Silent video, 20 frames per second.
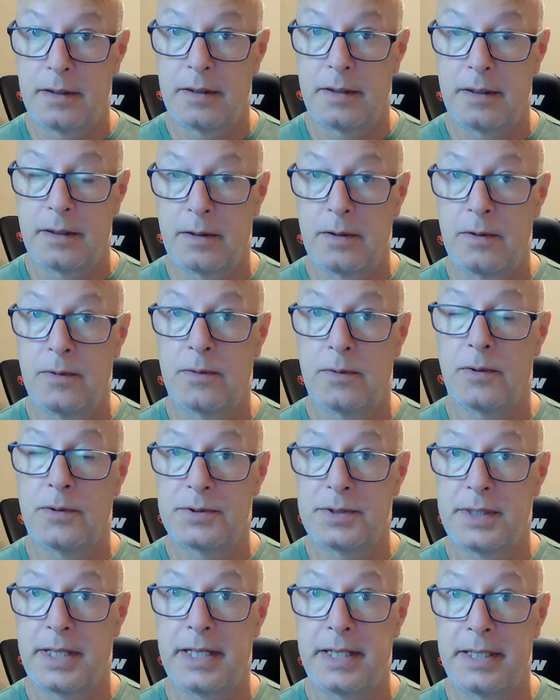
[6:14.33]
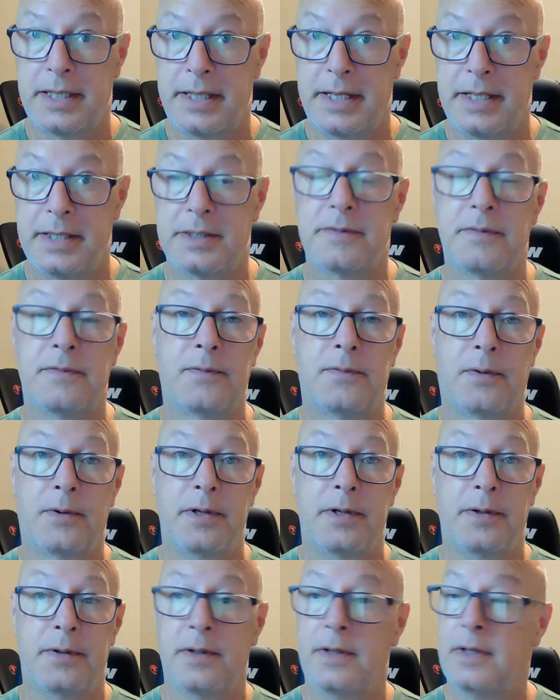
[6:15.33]
the glucose that it needs
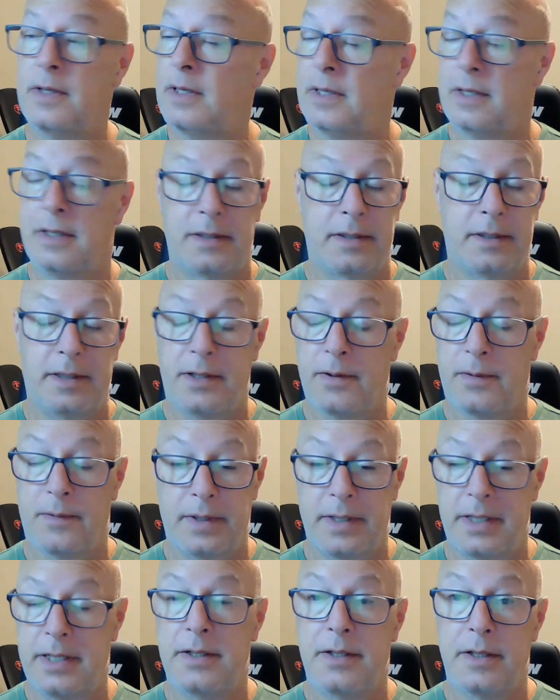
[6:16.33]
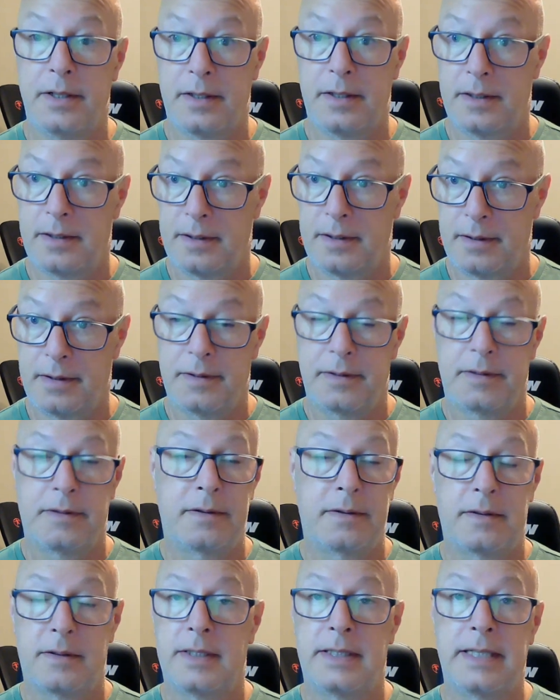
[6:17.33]
for you. You don't need
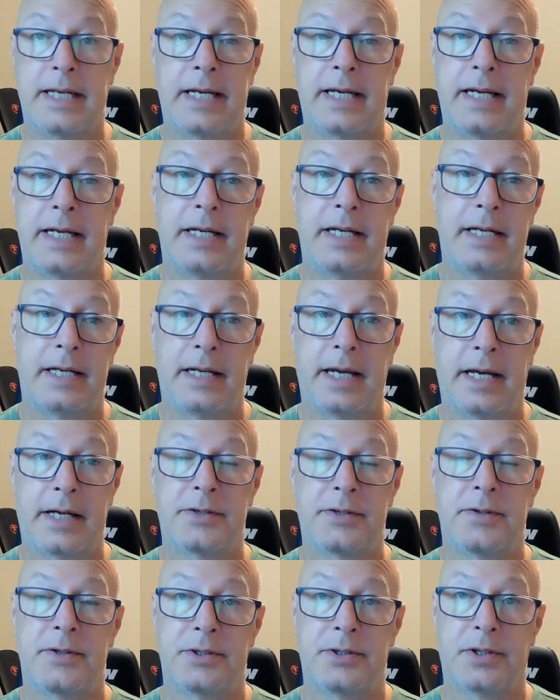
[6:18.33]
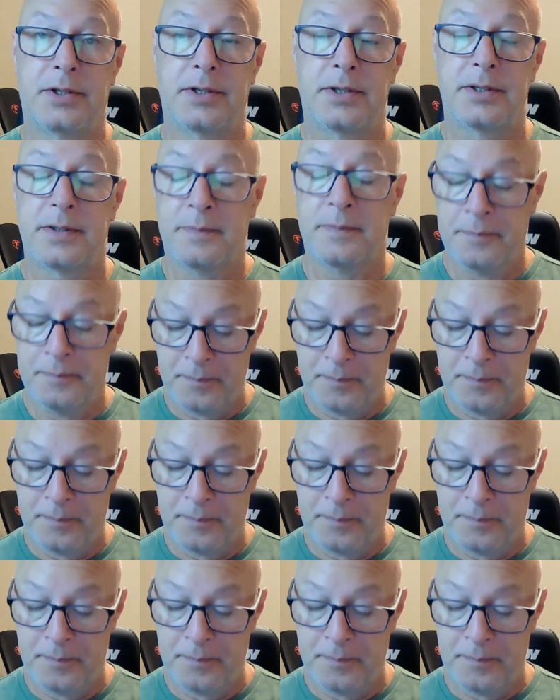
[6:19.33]
to take any extra sugars.